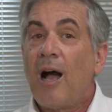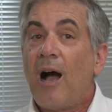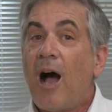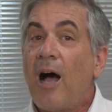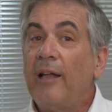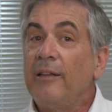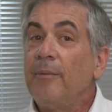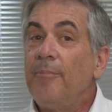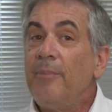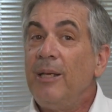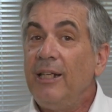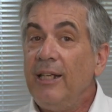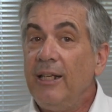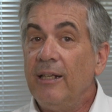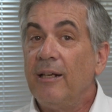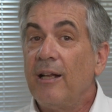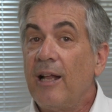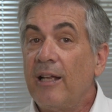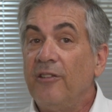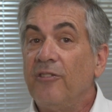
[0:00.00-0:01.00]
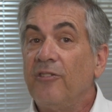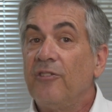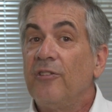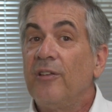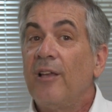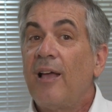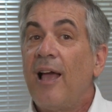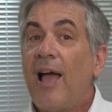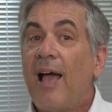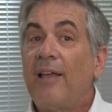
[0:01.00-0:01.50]
on the Midianites
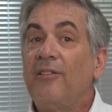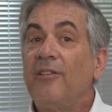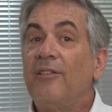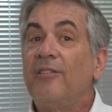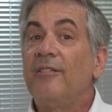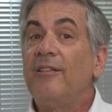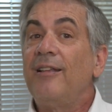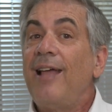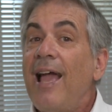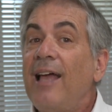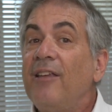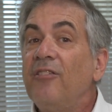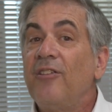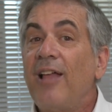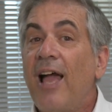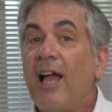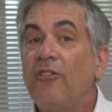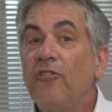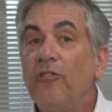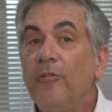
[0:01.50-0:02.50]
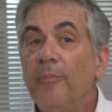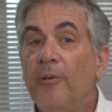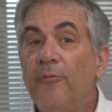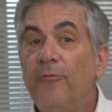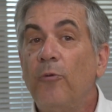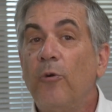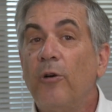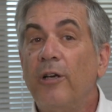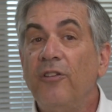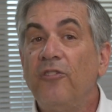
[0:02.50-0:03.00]
as his last action
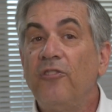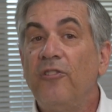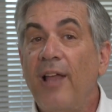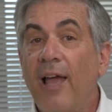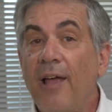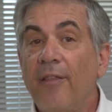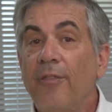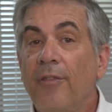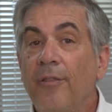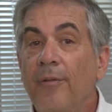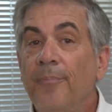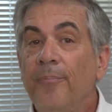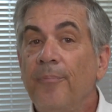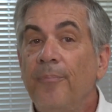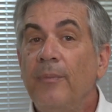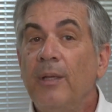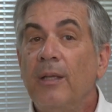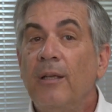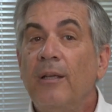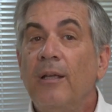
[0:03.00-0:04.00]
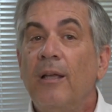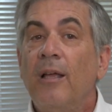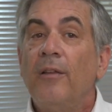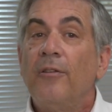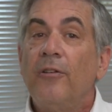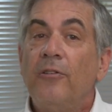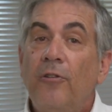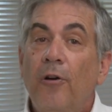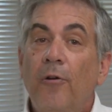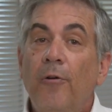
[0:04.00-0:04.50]
before his death.
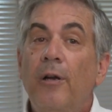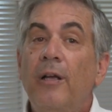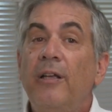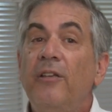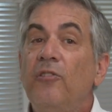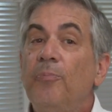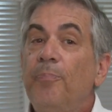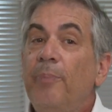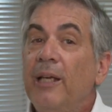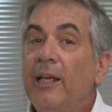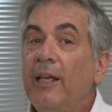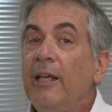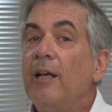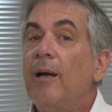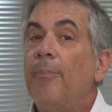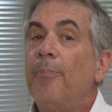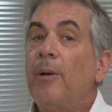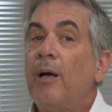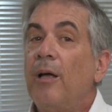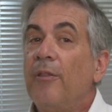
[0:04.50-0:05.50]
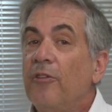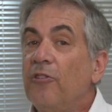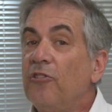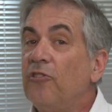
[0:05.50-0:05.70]
The Torah is picking up the